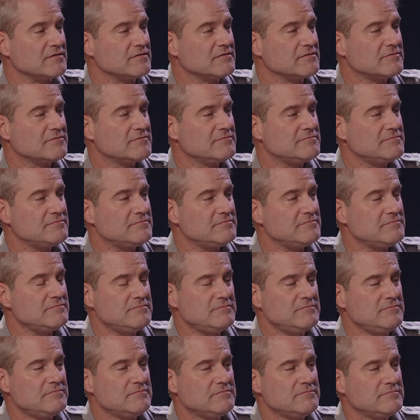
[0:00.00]
You know,
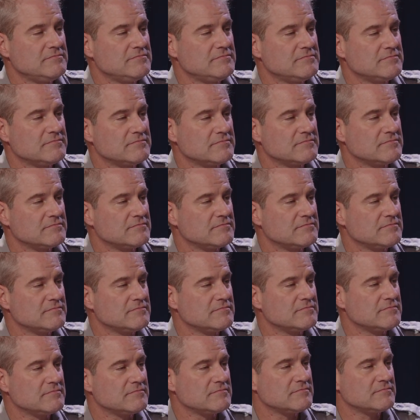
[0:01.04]
the ability to
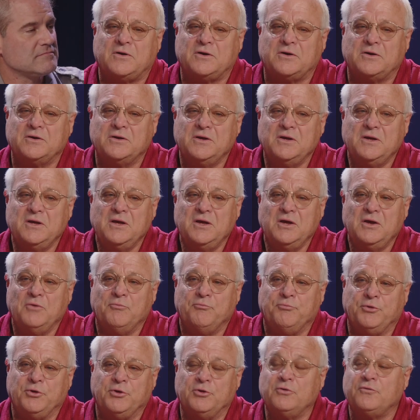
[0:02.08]
have
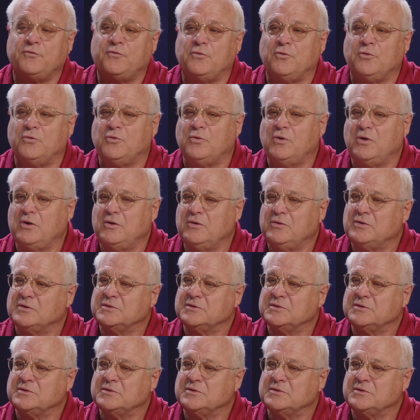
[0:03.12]
beautiful